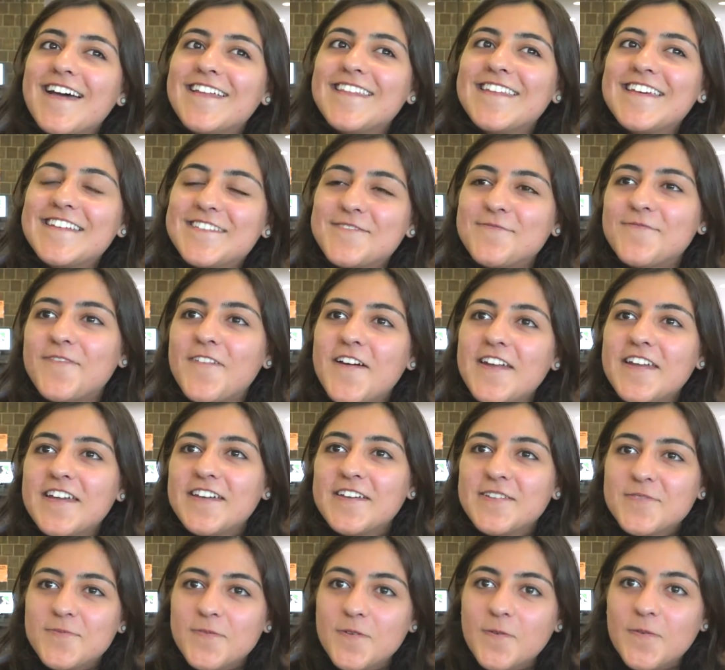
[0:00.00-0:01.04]
it's funny
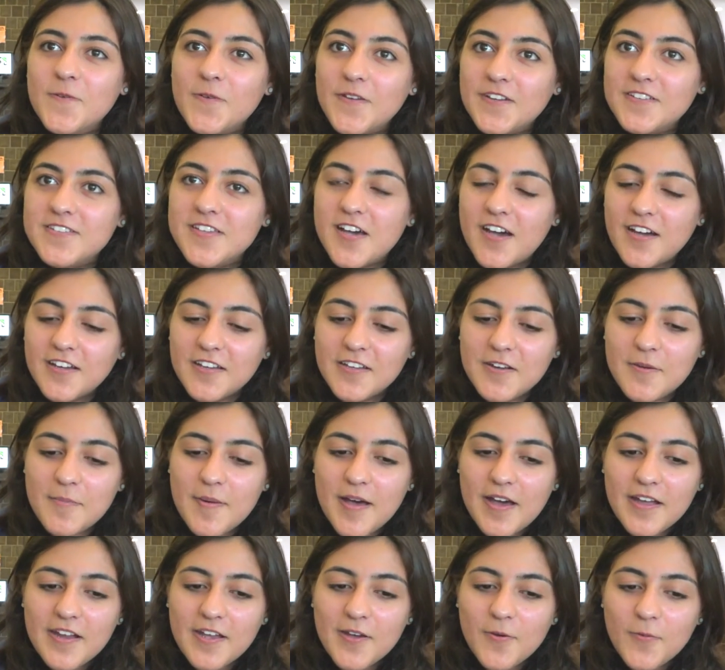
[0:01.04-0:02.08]
because when we were talking
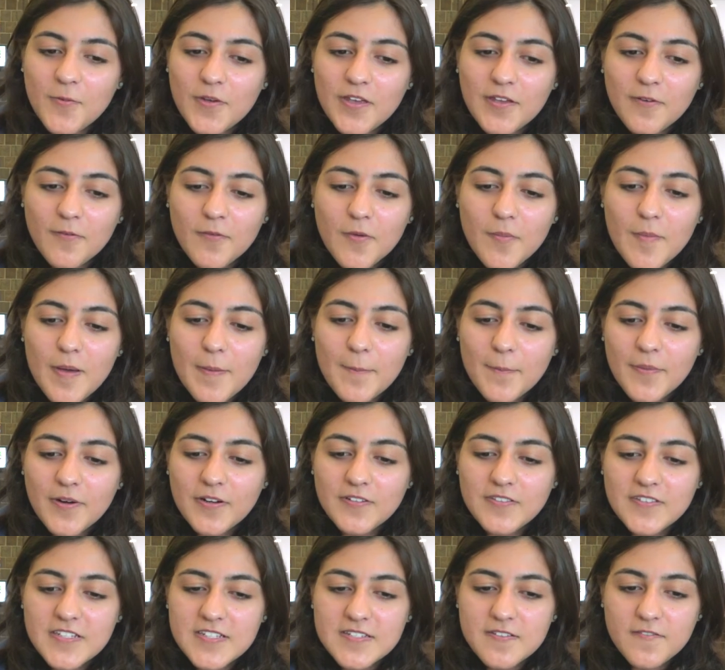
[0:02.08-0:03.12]
about it, we
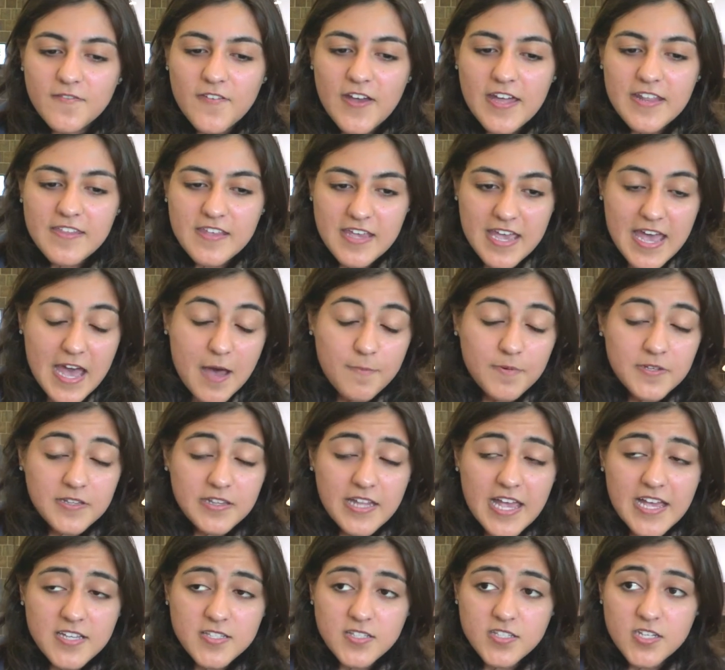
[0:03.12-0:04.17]
remembered this event that happened
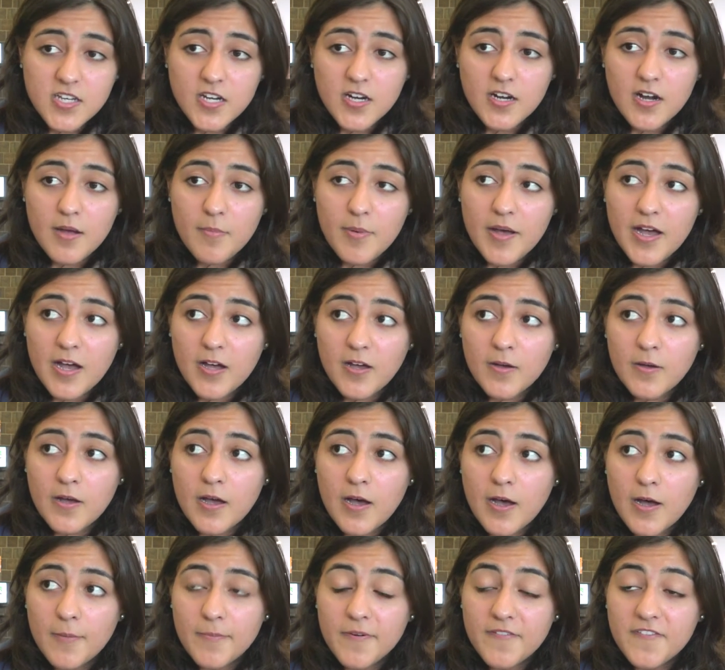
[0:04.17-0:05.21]
last year about
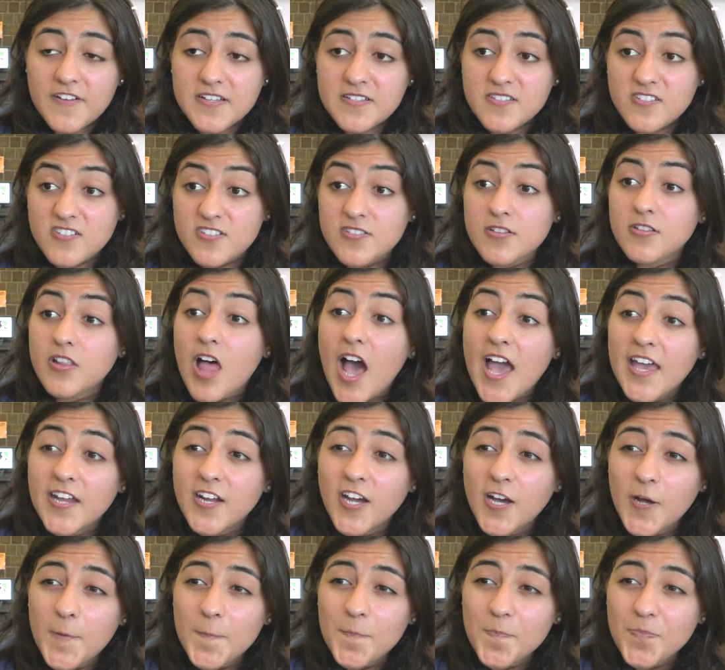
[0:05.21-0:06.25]
Professor
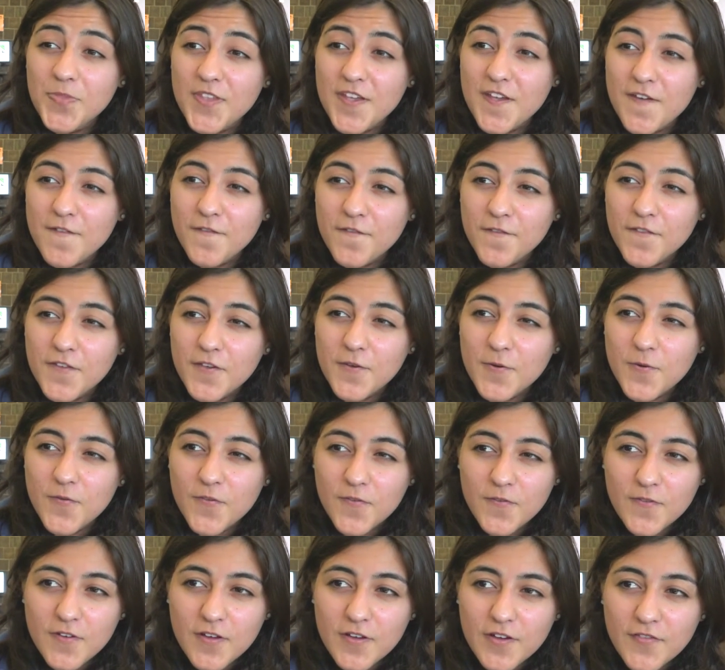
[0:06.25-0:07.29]
Salida, if you
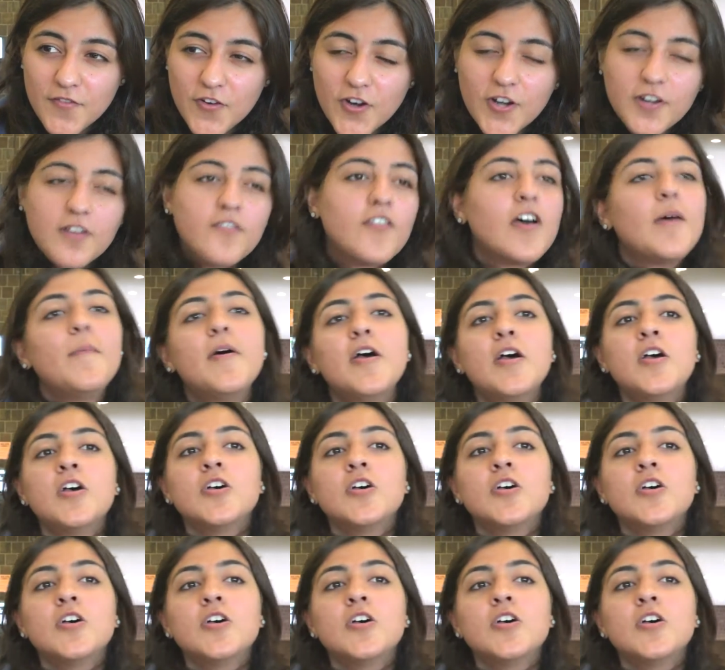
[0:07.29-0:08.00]
have heard of him.